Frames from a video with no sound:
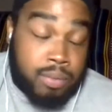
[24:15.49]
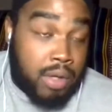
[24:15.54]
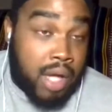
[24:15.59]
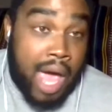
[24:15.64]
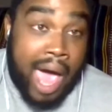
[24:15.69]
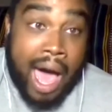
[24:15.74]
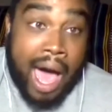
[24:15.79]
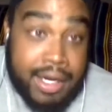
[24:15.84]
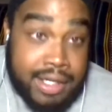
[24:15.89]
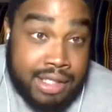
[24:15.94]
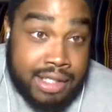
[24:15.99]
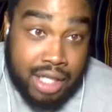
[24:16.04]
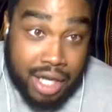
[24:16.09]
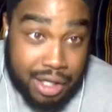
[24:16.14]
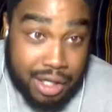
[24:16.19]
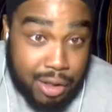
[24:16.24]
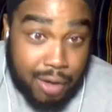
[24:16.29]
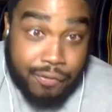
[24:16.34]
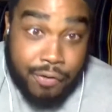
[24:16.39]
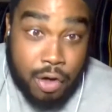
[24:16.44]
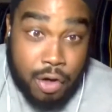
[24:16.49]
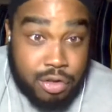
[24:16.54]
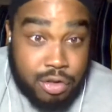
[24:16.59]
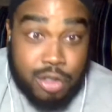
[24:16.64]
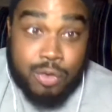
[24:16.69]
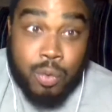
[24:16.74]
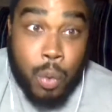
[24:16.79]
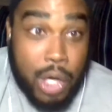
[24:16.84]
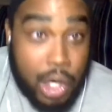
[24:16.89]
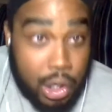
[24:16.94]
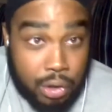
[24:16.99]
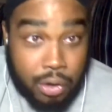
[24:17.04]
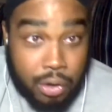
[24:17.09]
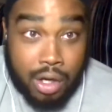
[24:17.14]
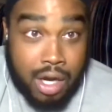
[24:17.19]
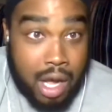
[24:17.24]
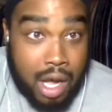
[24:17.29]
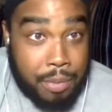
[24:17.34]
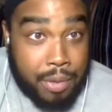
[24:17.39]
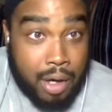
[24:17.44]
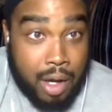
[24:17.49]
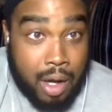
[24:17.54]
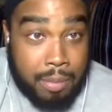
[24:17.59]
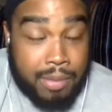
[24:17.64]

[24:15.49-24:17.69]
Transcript: Adesanya versus Whitaker coming up.